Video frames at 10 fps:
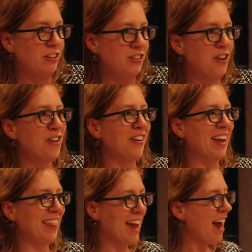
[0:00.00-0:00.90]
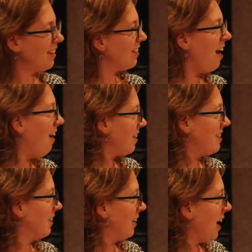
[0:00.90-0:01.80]
So that
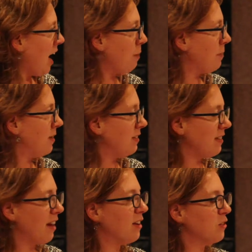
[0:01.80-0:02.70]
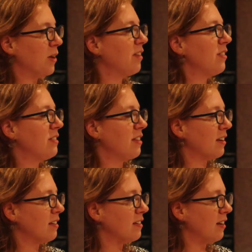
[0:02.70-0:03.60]
constantly happens, and it's one of those
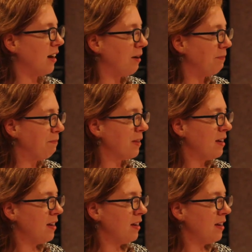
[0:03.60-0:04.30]
things that